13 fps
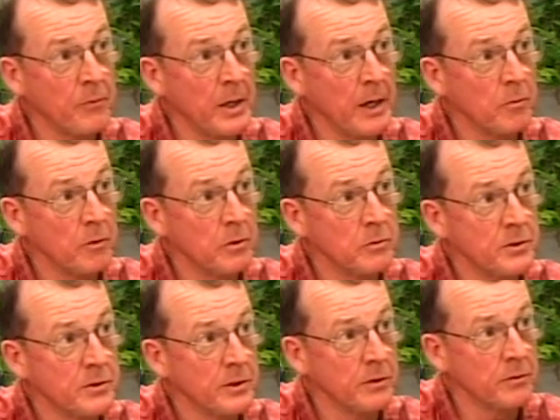that road
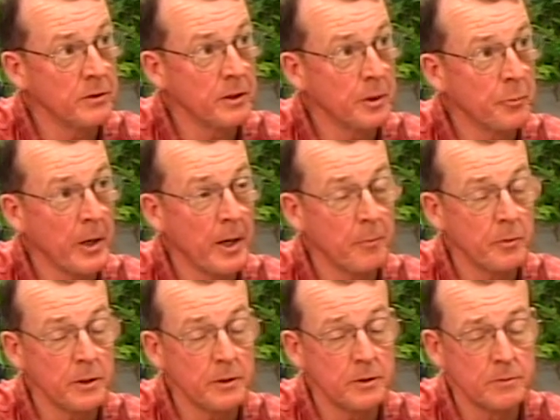still to their
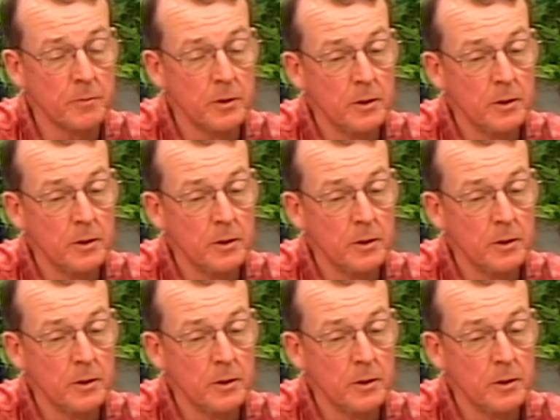properties.